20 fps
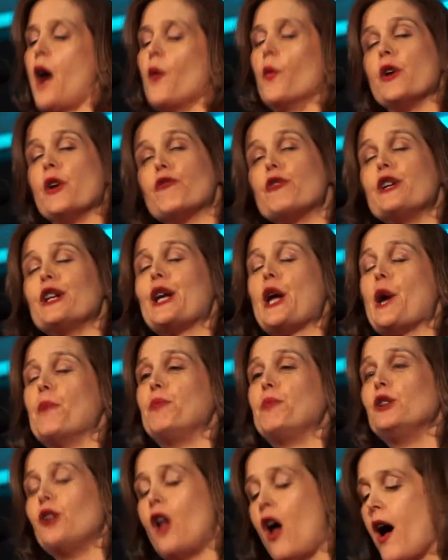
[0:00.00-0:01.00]
we really
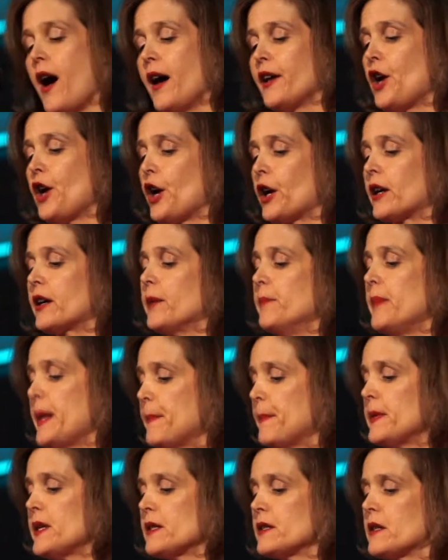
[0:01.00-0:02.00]
applaud her
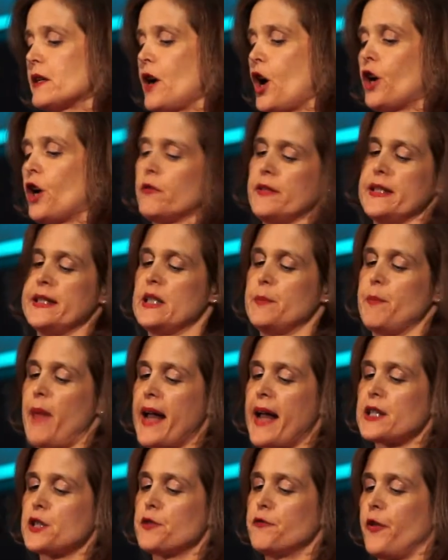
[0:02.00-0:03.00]
commitment, her
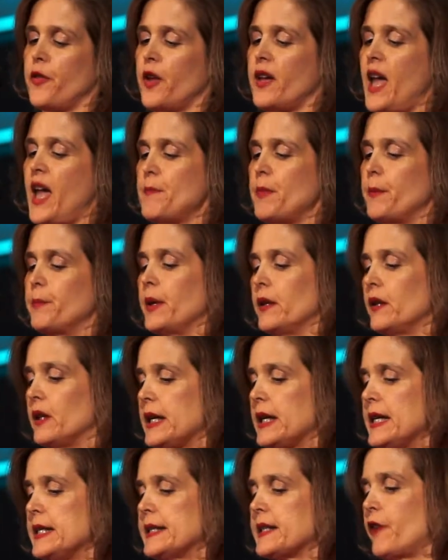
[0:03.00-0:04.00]
respect for the
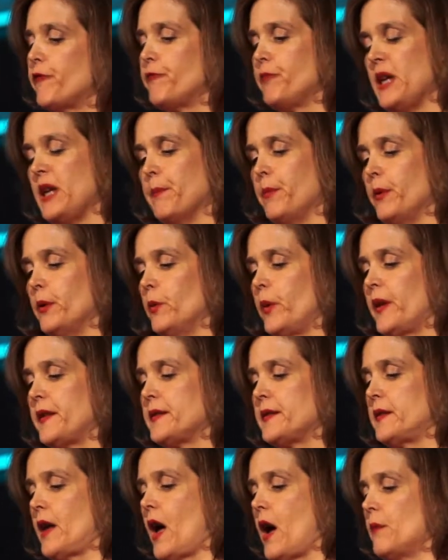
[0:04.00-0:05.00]
capabilities of people with
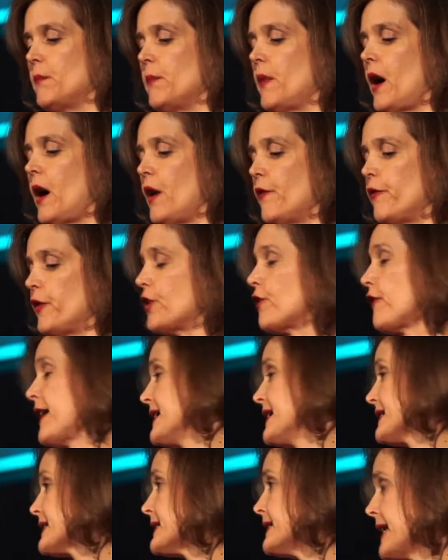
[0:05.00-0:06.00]
some of the
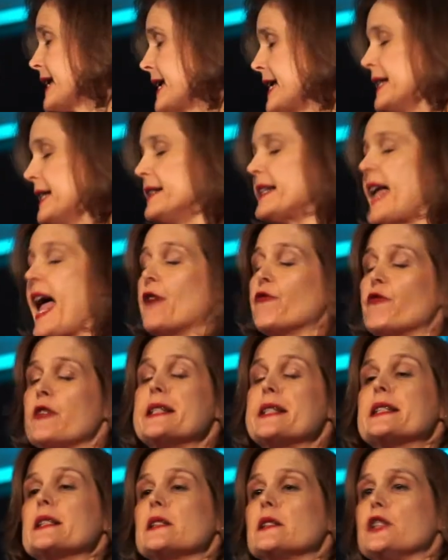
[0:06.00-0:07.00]
greatest needs. And
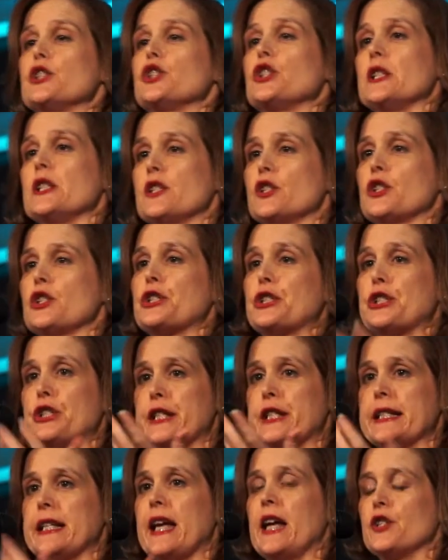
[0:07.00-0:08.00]
recently she's turned
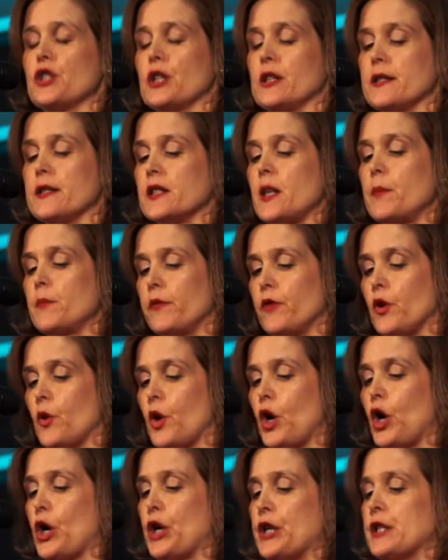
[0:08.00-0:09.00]
her attention, as some of you
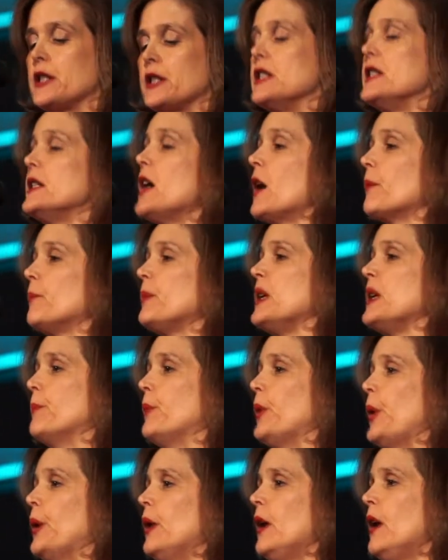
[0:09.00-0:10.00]
heard, to young
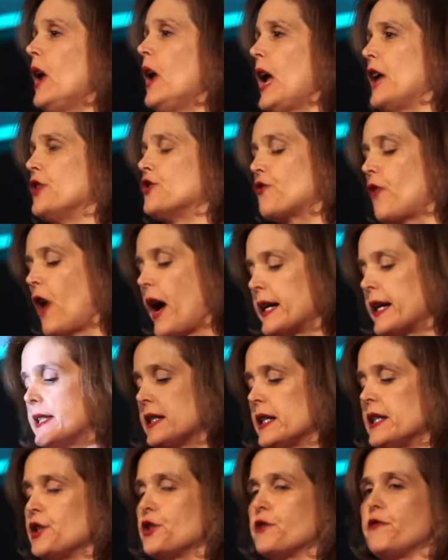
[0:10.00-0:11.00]
people and trying
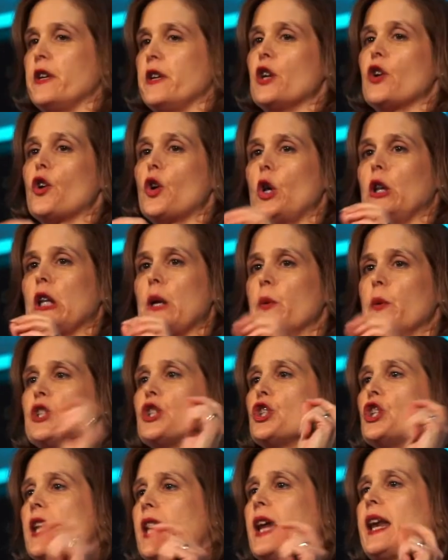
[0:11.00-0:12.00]
to intervene early when
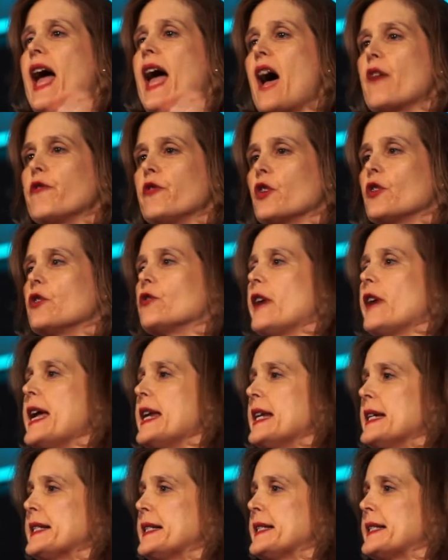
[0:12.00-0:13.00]
she can have the
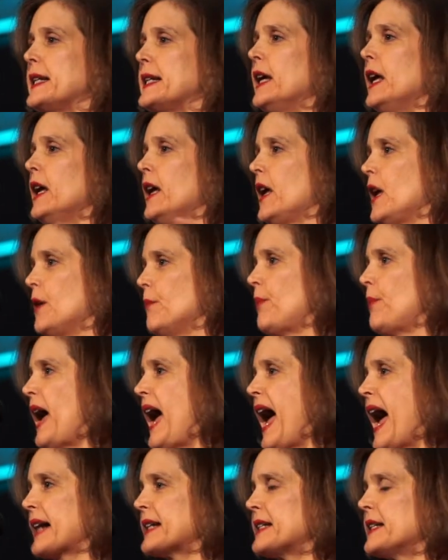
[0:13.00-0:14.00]
greatest
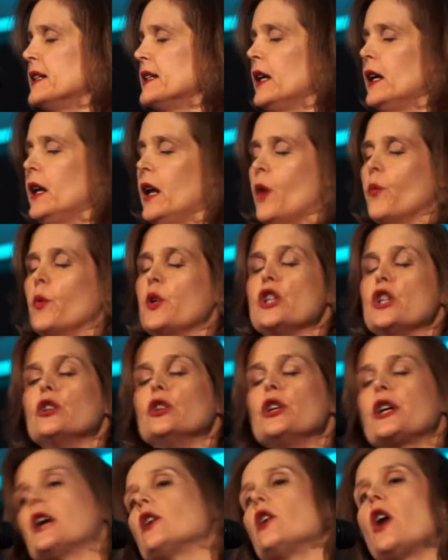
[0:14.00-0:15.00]
impact. When you
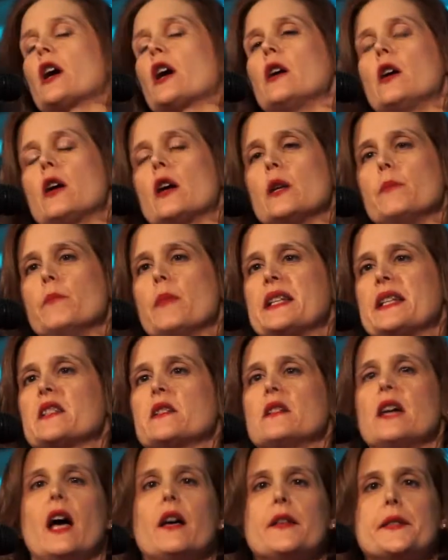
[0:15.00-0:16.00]
look at our current
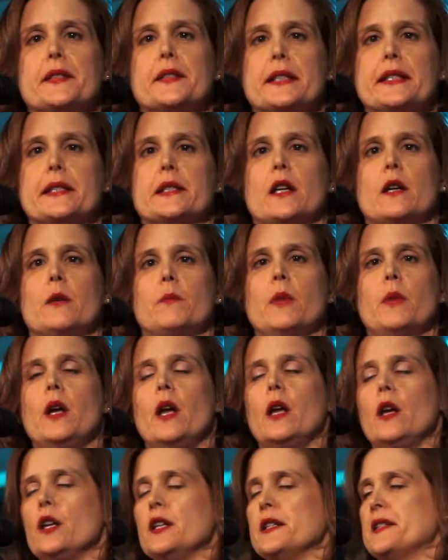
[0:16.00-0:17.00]
mental health system,
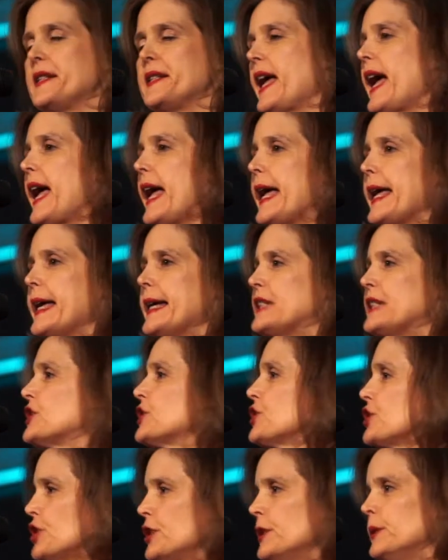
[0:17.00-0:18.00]
you say
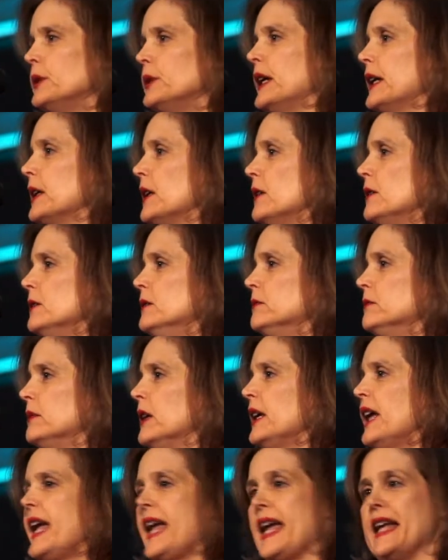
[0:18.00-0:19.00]
it's too little,
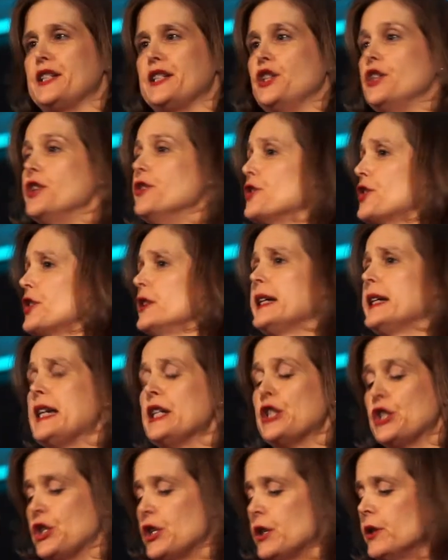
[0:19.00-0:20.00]
it's
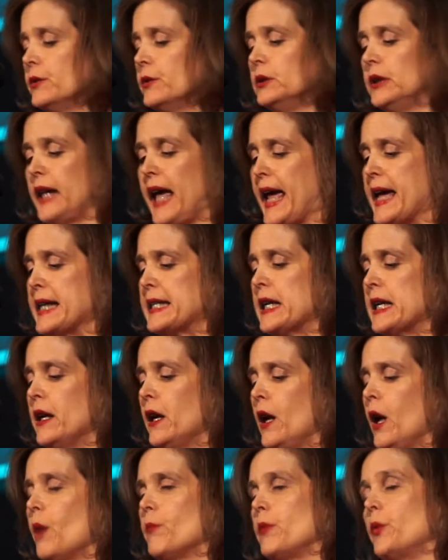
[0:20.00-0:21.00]
usually too late.
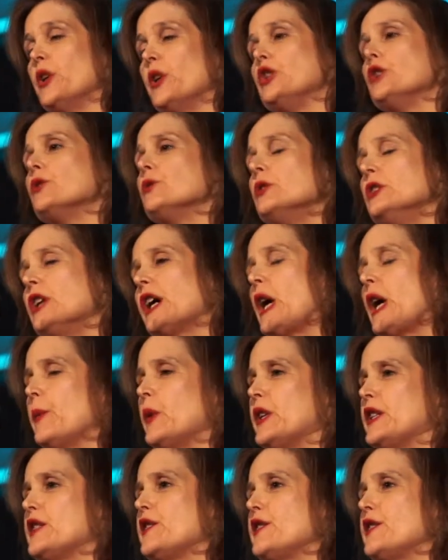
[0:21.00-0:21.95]
But when you look at what